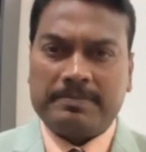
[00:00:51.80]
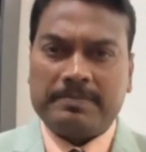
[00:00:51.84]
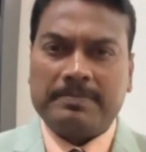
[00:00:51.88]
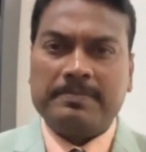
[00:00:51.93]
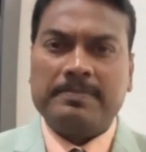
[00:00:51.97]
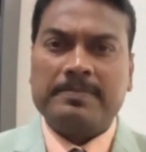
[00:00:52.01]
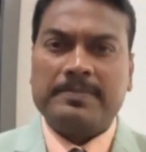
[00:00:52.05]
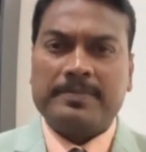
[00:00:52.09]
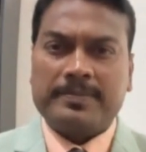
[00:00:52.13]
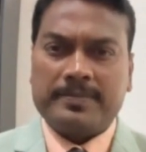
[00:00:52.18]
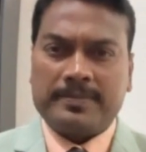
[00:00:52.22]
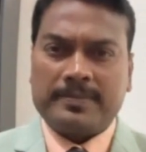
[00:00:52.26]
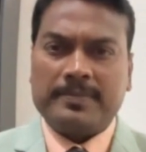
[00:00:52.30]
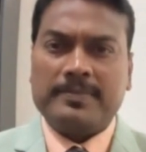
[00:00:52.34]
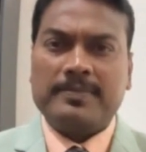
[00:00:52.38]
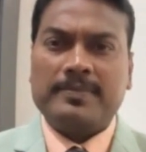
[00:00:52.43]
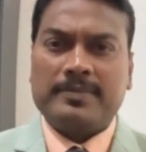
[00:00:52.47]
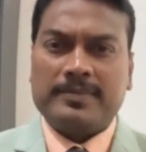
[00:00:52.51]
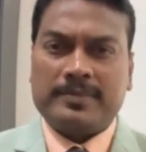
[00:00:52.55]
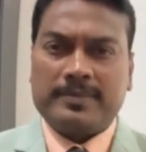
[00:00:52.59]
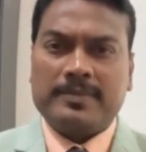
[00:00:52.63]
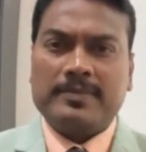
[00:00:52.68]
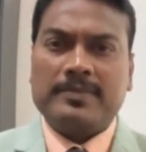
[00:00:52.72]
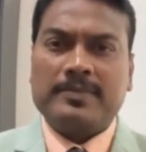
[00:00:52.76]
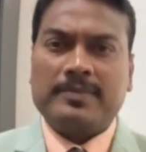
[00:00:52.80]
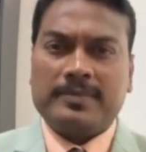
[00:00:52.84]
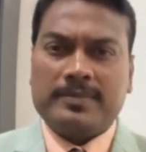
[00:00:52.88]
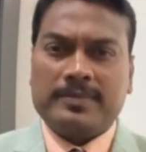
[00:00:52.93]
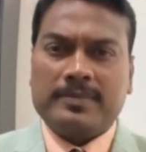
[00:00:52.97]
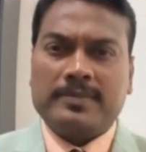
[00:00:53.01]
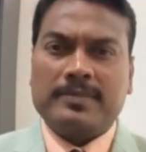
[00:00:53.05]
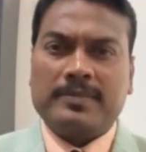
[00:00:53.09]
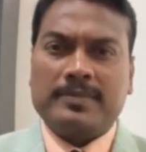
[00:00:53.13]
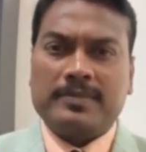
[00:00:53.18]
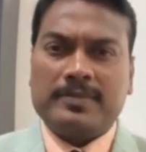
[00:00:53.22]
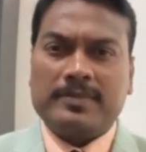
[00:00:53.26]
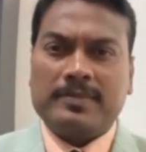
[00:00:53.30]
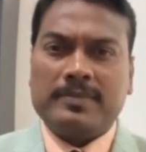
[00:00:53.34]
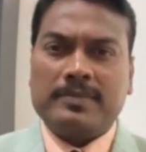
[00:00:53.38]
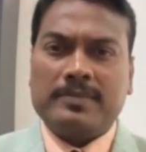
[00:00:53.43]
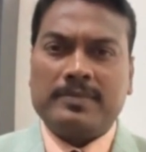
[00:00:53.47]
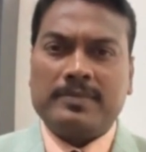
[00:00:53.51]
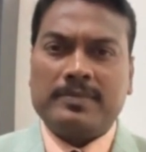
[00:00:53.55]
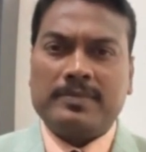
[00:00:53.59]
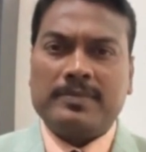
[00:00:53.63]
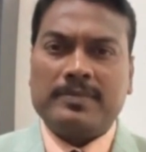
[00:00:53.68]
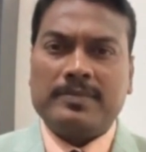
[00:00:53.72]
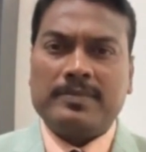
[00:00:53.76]

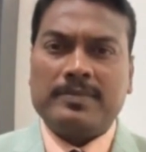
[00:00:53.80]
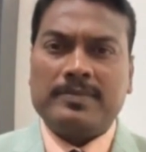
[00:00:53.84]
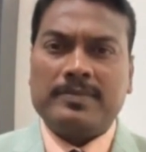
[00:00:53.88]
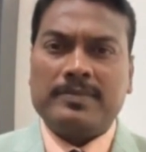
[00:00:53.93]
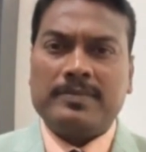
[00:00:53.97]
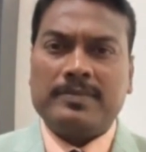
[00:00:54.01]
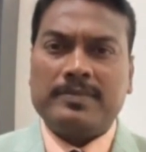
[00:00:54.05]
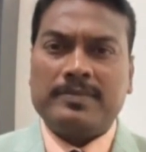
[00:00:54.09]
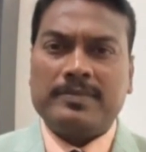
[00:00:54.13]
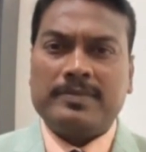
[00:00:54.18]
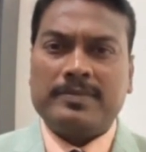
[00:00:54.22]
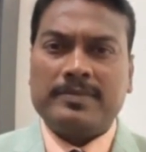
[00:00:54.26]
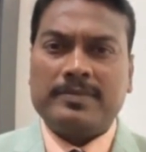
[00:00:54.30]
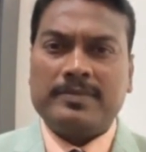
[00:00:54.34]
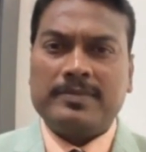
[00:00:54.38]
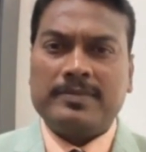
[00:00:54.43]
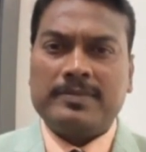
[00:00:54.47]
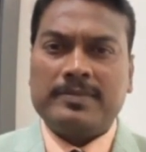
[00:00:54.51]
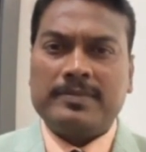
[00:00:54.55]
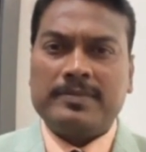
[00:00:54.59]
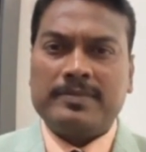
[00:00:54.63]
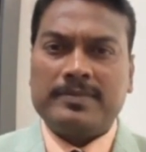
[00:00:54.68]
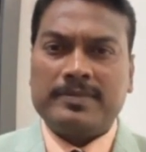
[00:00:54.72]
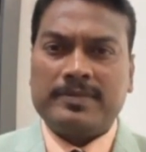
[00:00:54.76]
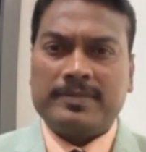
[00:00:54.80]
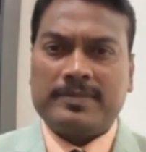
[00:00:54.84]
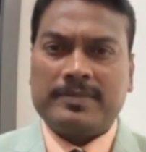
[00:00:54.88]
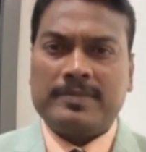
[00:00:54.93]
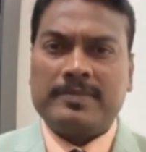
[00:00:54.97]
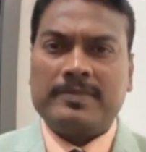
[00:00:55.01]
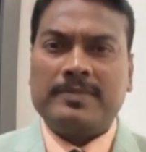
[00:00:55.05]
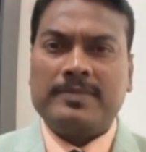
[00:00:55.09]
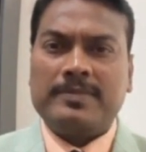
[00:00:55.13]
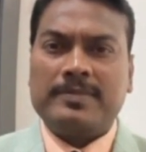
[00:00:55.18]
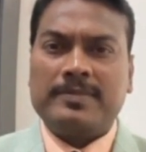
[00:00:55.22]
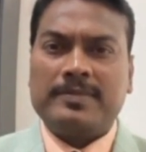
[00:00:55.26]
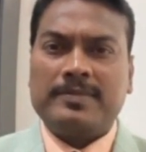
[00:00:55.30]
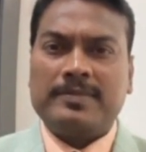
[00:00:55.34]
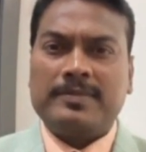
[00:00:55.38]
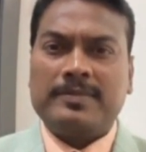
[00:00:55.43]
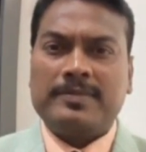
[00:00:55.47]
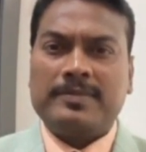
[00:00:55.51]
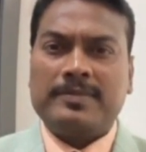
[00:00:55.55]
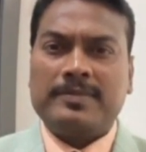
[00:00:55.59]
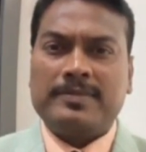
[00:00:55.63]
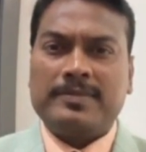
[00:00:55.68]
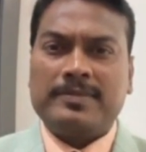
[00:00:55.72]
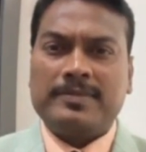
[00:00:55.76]

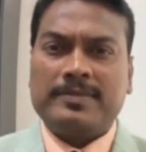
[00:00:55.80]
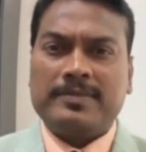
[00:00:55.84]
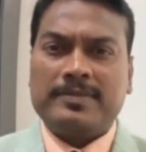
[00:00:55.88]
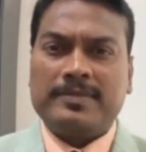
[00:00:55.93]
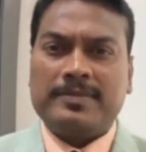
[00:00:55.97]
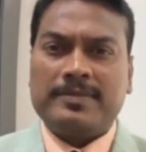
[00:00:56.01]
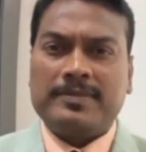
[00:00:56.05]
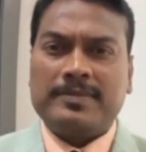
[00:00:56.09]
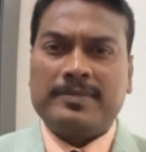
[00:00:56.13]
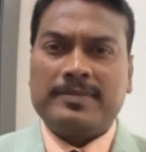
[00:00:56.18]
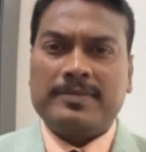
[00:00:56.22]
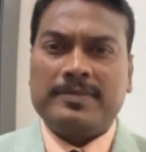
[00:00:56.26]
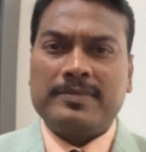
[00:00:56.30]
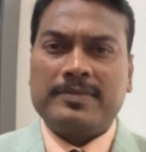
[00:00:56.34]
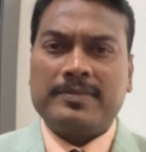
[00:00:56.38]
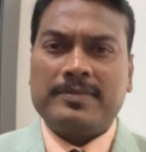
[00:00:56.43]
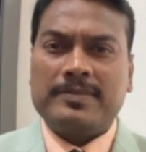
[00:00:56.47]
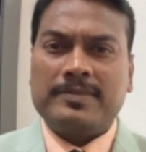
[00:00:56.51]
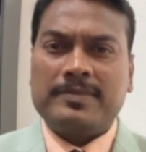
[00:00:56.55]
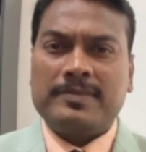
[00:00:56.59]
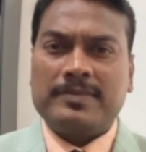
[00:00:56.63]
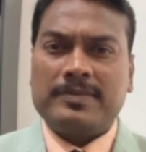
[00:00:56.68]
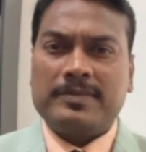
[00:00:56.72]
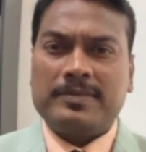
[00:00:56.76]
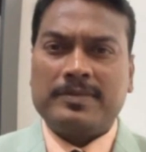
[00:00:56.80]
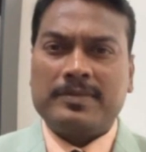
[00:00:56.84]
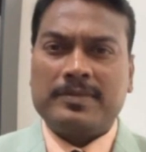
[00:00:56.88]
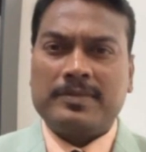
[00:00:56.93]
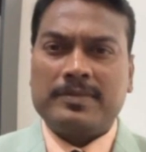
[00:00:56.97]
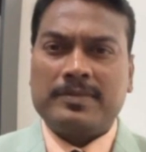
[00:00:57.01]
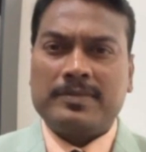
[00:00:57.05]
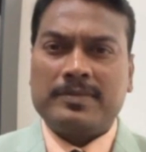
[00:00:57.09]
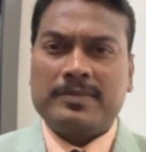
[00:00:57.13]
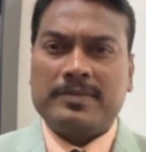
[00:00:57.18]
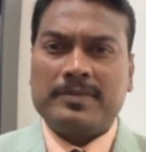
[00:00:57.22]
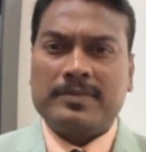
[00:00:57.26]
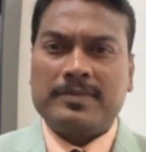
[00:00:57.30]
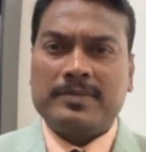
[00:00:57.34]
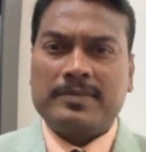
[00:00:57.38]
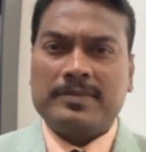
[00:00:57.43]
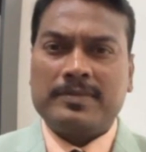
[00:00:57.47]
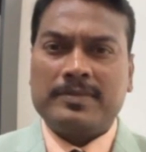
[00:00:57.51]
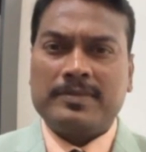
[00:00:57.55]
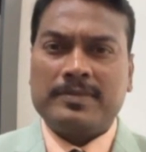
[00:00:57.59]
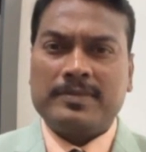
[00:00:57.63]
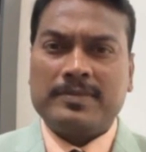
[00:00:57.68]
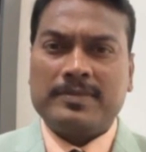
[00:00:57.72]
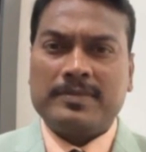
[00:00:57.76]

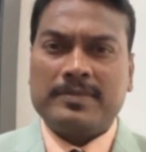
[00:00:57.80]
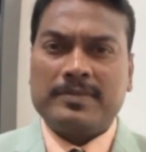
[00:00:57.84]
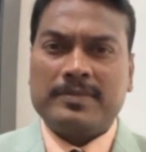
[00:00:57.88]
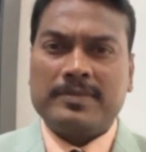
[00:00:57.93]
[no speech]